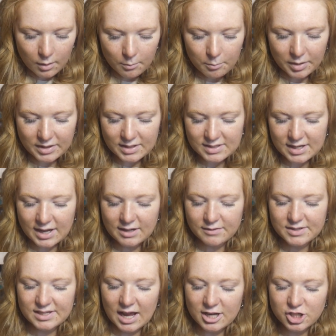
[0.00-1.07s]
But this kind of
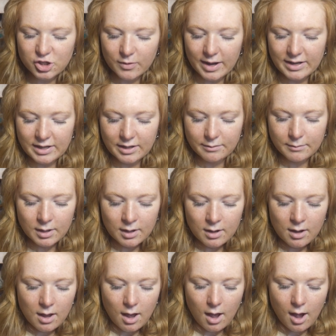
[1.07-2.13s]
saturated
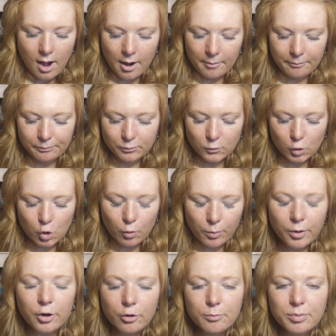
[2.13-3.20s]

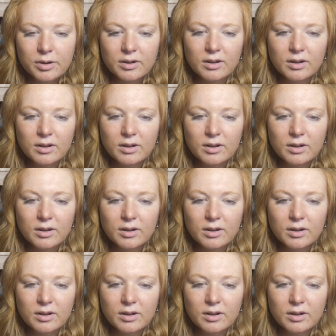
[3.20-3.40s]
group,